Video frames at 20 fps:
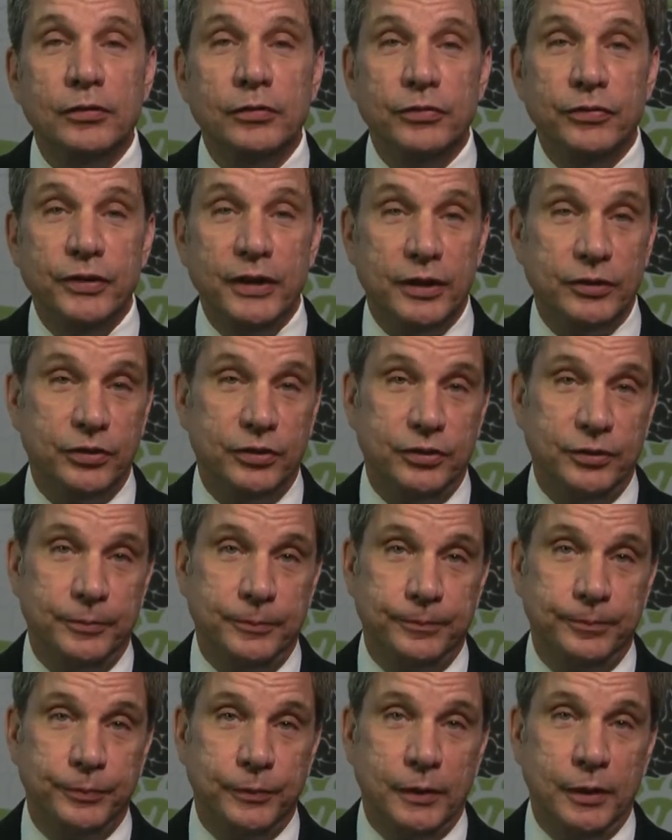Fifth,
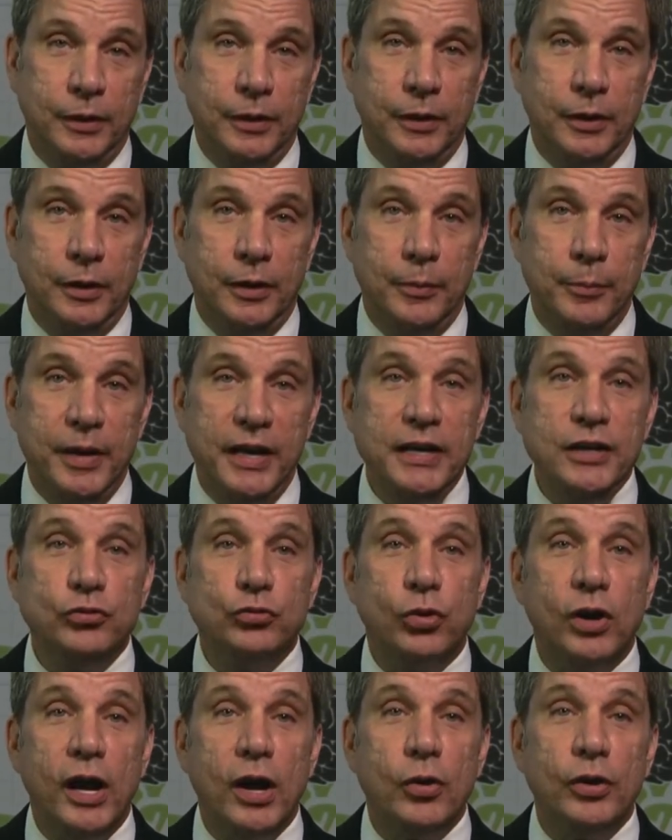many
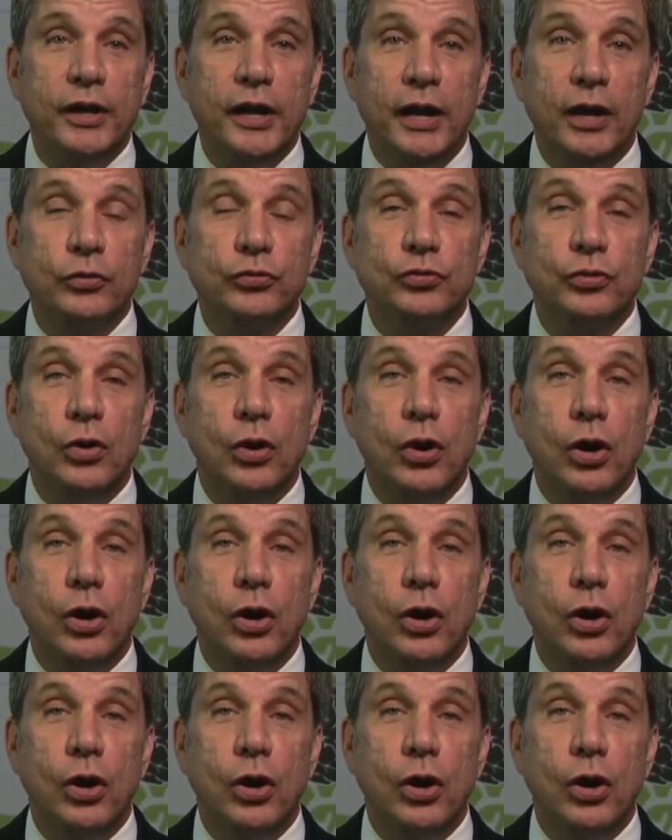trial counsel